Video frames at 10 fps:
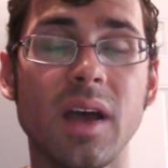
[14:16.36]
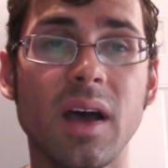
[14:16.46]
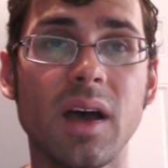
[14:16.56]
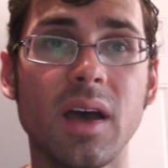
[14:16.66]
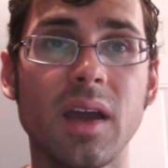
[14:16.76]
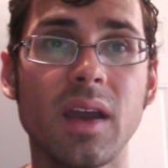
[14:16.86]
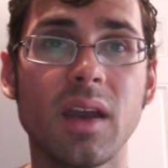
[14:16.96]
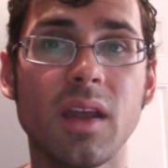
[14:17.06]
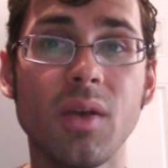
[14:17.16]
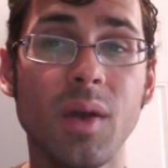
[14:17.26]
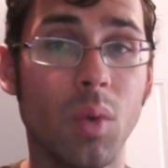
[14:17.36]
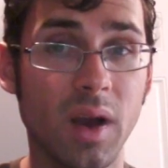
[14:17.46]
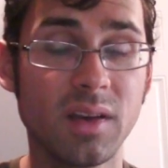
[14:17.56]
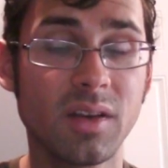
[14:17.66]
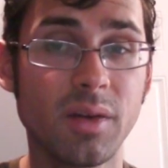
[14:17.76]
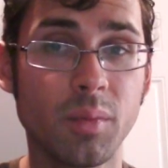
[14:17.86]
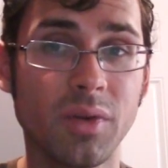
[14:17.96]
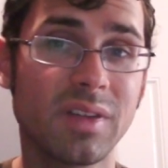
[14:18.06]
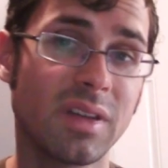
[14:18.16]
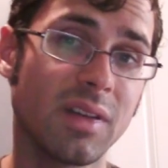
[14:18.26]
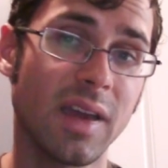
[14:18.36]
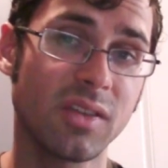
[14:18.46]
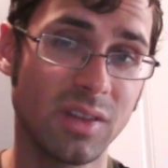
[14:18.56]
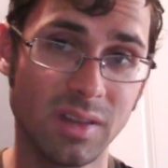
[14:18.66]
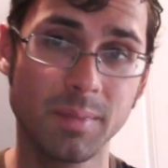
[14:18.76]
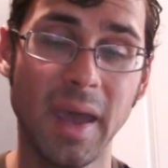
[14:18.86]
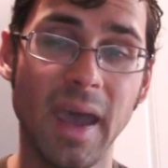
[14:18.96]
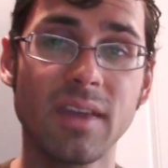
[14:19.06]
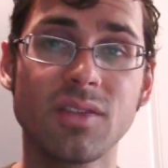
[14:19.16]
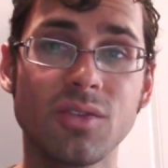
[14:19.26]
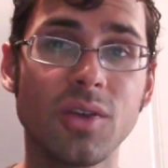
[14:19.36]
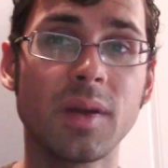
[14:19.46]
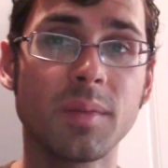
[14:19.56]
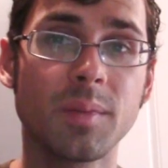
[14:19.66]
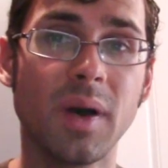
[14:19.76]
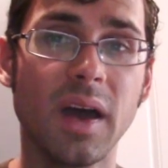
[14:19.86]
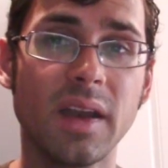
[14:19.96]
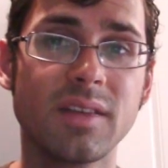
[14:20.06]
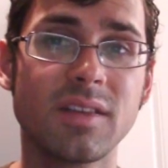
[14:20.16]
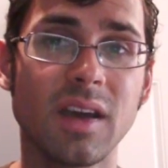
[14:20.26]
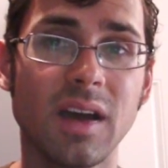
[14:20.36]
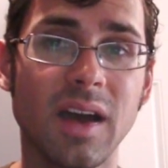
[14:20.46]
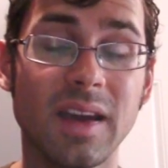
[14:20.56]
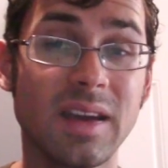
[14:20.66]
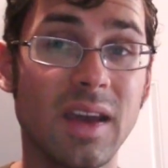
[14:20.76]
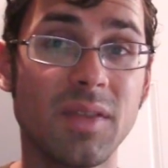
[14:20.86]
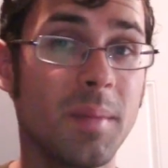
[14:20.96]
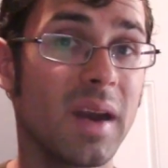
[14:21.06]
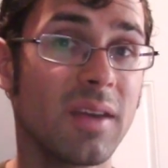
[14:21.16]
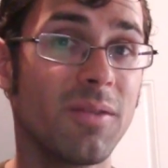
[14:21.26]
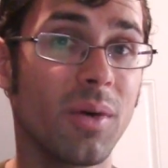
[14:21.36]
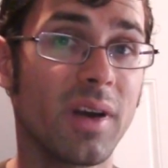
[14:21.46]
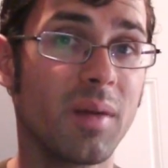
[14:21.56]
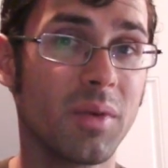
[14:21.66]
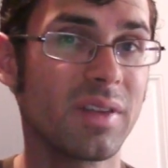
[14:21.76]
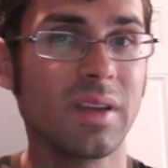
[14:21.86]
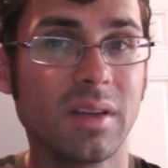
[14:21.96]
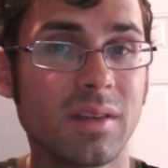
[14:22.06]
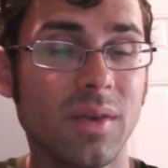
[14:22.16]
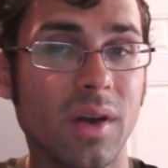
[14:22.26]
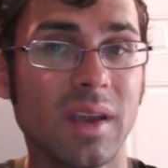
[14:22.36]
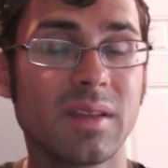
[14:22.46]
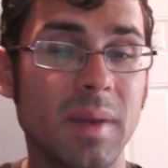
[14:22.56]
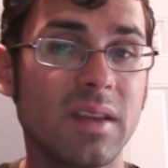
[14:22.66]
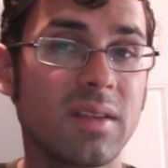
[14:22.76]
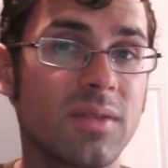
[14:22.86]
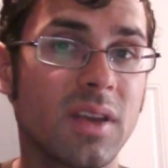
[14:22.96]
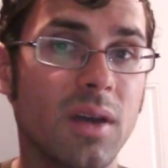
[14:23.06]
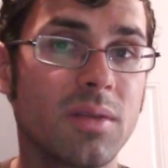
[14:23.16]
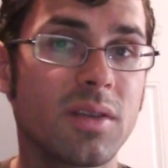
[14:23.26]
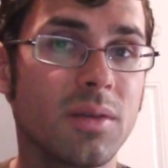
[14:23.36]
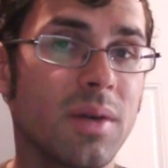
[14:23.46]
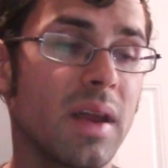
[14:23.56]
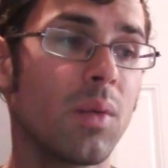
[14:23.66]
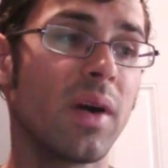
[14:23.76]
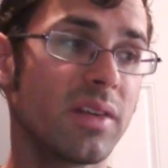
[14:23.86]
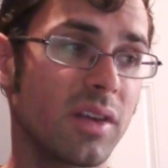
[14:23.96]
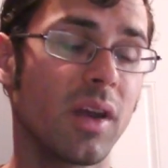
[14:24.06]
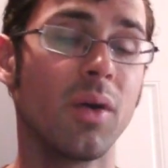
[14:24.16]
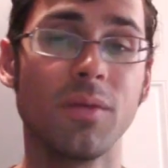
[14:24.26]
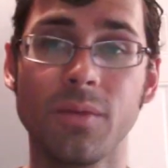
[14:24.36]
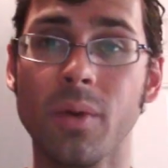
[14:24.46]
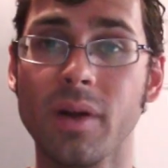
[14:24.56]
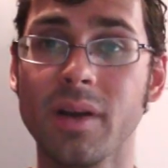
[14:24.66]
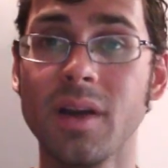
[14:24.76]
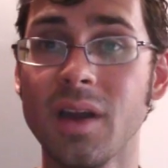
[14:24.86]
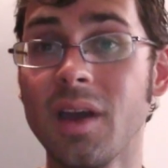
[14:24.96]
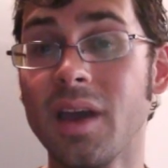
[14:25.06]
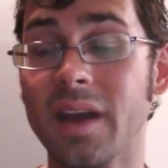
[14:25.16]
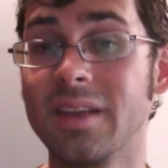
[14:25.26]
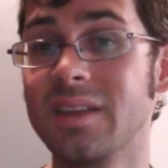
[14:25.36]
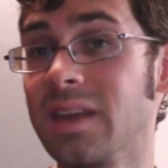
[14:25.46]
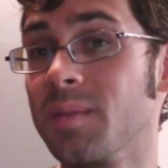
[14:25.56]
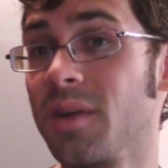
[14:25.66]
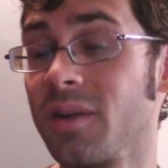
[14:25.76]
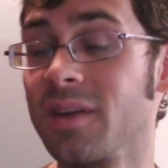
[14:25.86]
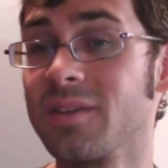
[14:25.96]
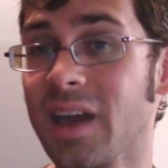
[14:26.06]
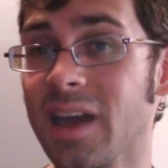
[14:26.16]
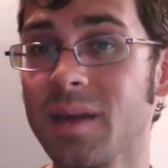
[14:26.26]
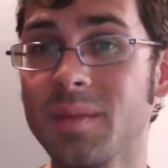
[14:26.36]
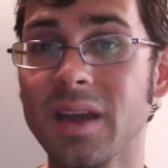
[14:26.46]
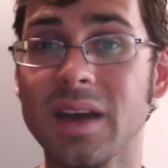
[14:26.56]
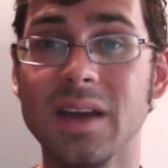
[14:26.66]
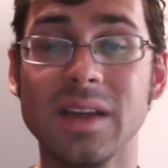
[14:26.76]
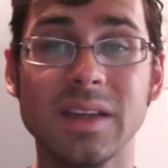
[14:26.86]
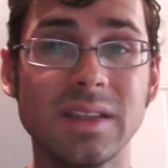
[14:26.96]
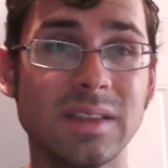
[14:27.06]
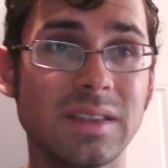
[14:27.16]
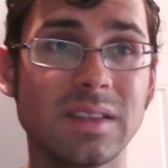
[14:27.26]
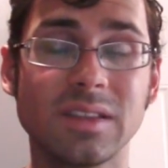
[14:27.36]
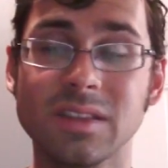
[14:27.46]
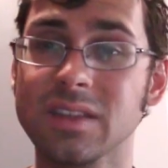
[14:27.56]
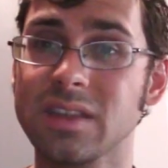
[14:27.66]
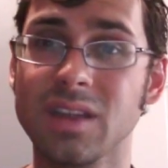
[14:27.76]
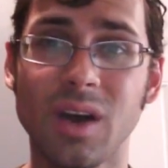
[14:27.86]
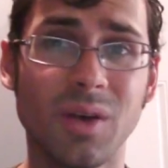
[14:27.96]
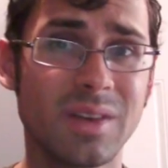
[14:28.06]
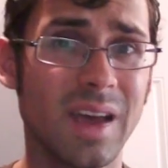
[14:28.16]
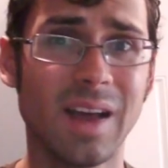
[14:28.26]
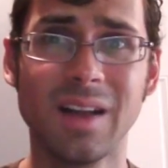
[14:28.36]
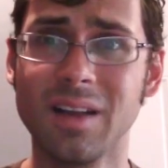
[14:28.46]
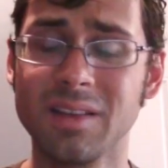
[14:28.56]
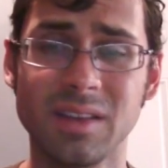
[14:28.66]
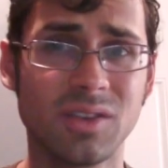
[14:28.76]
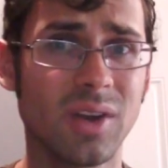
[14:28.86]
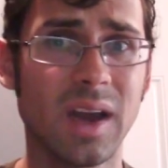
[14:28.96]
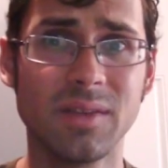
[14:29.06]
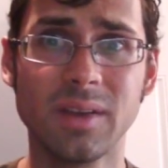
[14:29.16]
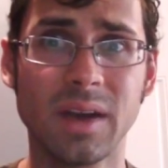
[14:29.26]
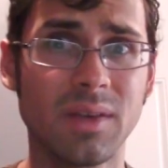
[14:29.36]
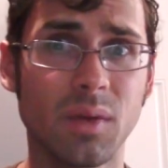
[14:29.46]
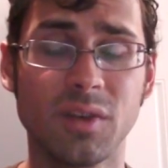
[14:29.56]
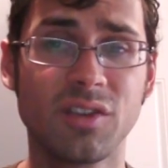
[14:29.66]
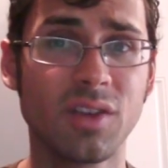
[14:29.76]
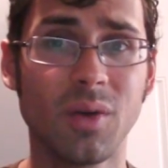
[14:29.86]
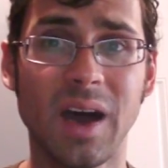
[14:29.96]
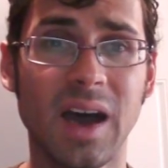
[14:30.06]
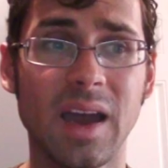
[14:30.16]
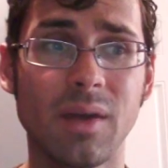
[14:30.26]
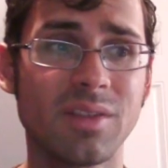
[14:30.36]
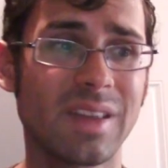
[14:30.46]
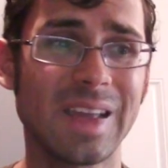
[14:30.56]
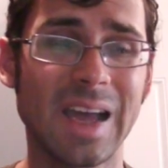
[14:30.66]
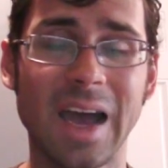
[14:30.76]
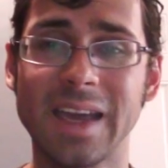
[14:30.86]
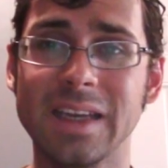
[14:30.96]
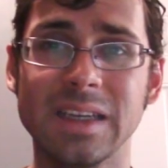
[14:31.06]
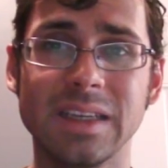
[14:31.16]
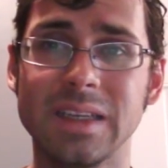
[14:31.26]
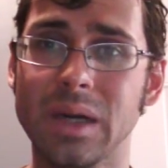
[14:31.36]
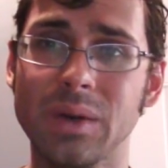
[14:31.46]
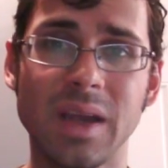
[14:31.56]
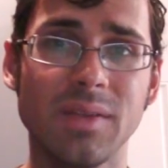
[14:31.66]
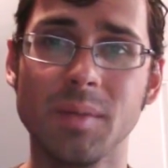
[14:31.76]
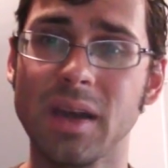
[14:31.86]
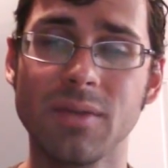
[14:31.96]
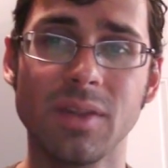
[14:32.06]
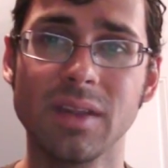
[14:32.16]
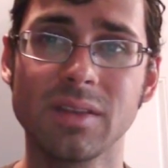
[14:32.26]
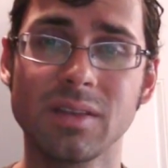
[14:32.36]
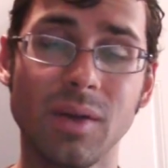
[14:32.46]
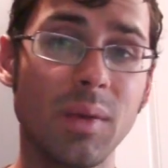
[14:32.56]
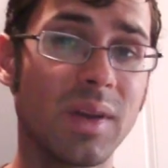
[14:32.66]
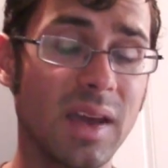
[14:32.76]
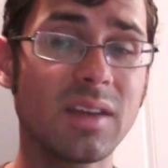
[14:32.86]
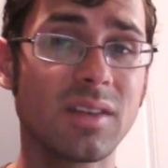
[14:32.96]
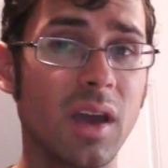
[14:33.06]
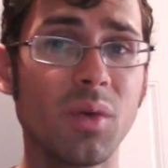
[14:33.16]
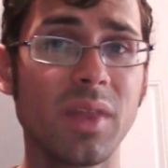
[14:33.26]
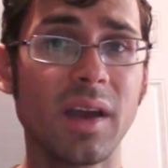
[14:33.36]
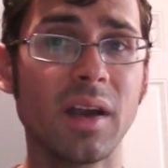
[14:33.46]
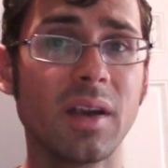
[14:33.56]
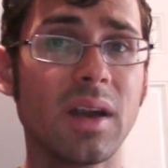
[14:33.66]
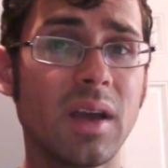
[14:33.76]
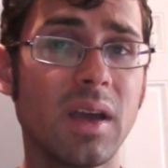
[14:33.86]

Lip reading: I wanted to go to Brazil actually this past trip, but I didn't have the money for it. Brazil is very expensive to go to, and I wanted to go for an extended period of time, and just like the hotels and the travel and everything was so high, I was just like, I don't have the money for this. So I would like to go there